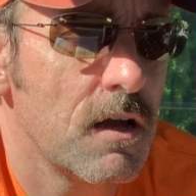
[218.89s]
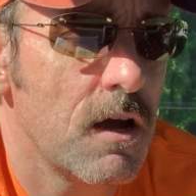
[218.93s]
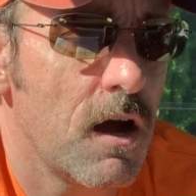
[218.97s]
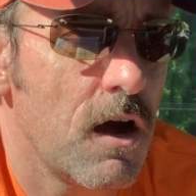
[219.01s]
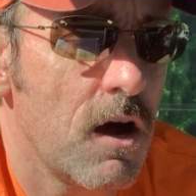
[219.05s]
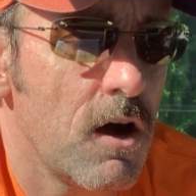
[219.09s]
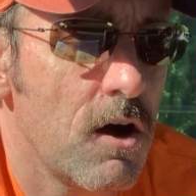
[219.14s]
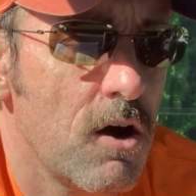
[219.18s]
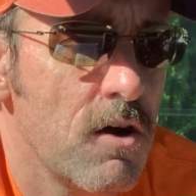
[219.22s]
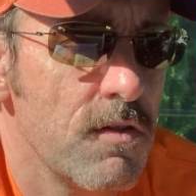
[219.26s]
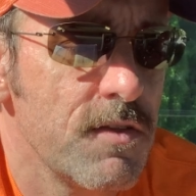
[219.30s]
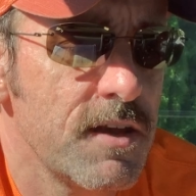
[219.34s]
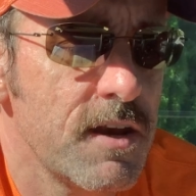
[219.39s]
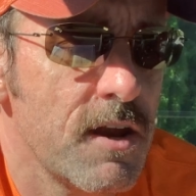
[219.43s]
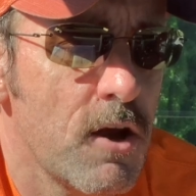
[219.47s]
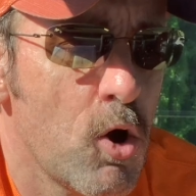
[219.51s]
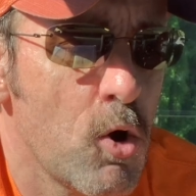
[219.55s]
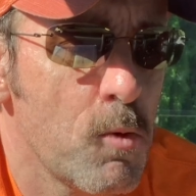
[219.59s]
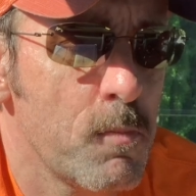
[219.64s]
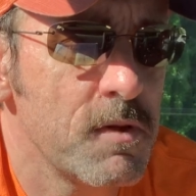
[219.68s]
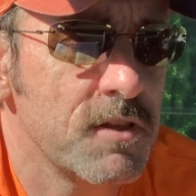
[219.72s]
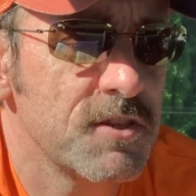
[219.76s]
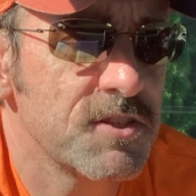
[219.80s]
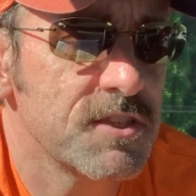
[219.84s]
All that
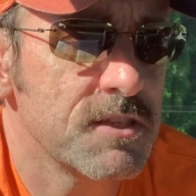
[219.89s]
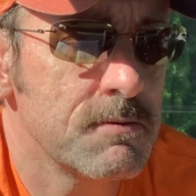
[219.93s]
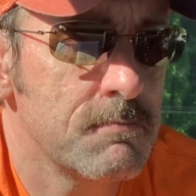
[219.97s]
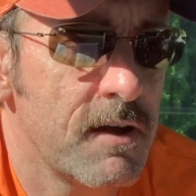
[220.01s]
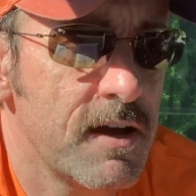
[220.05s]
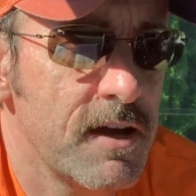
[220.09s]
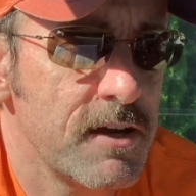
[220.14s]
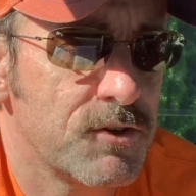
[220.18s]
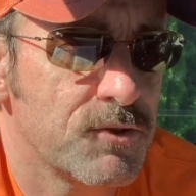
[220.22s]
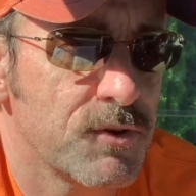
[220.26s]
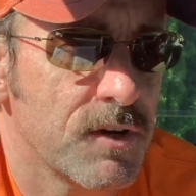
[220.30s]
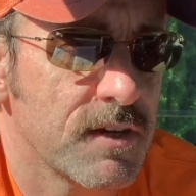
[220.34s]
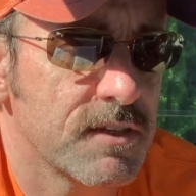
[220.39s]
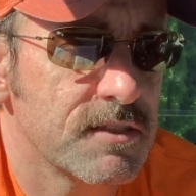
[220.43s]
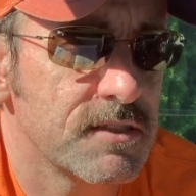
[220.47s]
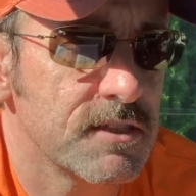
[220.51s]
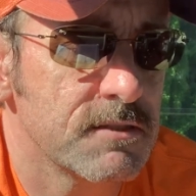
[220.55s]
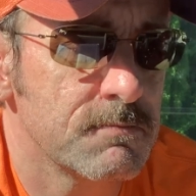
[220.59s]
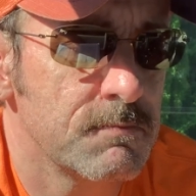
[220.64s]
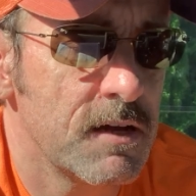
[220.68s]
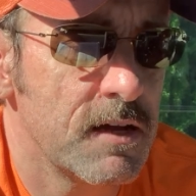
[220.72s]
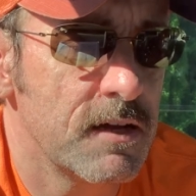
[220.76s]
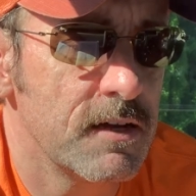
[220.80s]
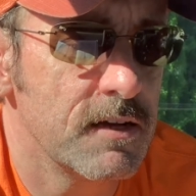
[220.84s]
opens the matrix is
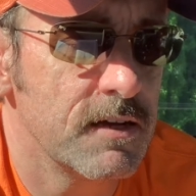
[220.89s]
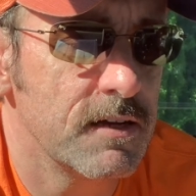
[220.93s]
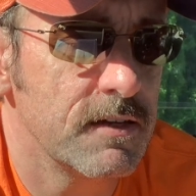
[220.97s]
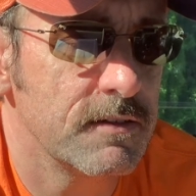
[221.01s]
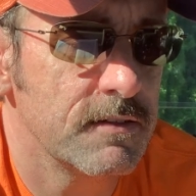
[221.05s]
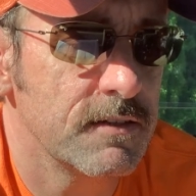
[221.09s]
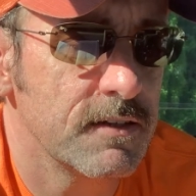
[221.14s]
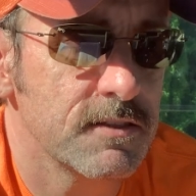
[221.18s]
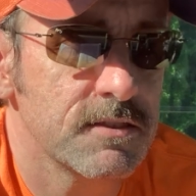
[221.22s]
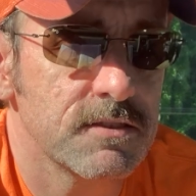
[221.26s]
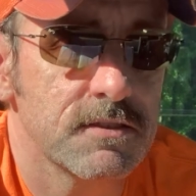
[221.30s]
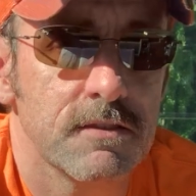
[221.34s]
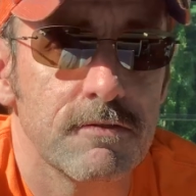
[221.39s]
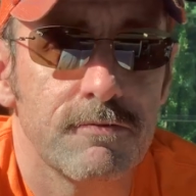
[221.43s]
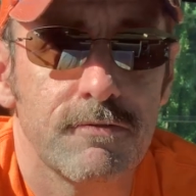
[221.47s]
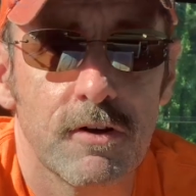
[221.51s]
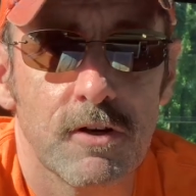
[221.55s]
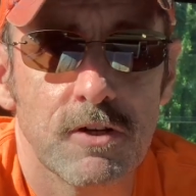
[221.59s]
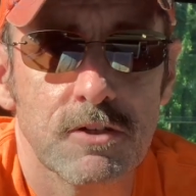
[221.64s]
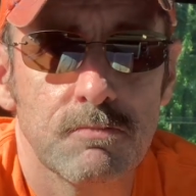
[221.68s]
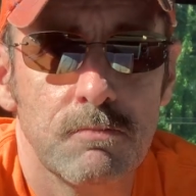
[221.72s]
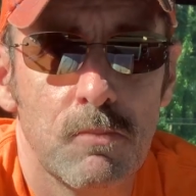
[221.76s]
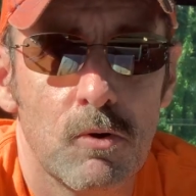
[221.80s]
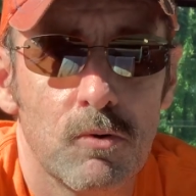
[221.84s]
mine. That's the
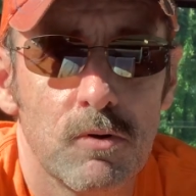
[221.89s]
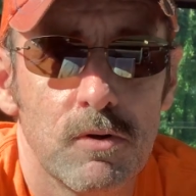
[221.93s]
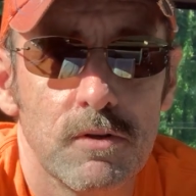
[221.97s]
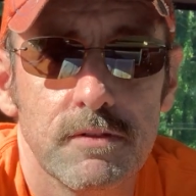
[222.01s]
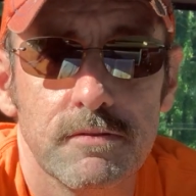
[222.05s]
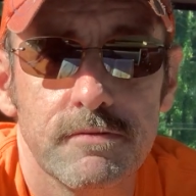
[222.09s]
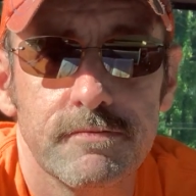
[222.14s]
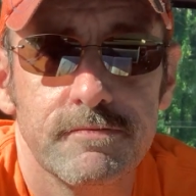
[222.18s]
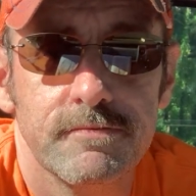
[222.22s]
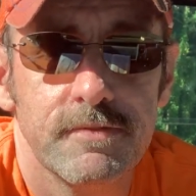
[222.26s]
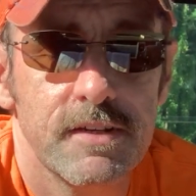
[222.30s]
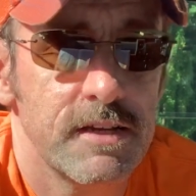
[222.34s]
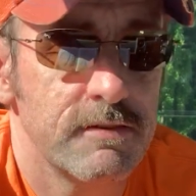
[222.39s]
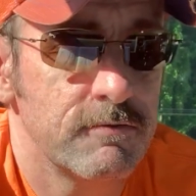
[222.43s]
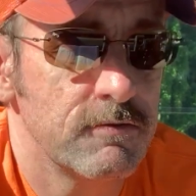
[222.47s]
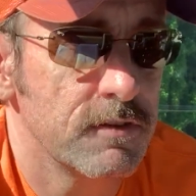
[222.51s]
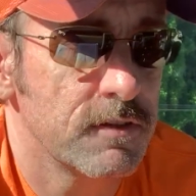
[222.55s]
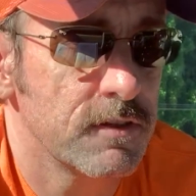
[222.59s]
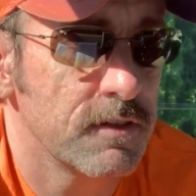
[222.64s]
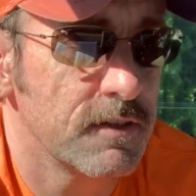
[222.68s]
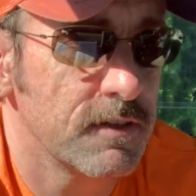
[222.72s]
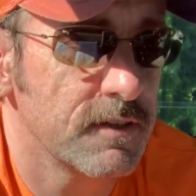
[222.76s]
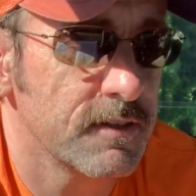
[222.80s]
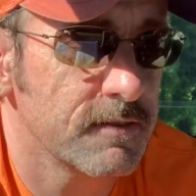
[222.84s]
firstborn of
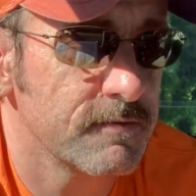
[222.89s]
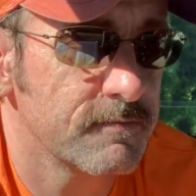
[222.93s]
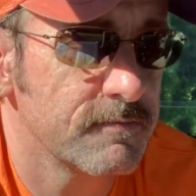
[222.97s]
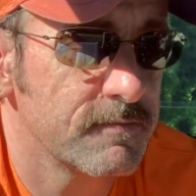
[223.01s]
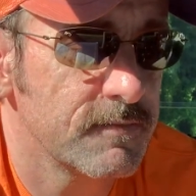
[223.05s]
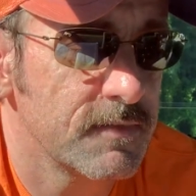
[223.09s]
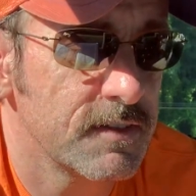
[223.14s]
everything.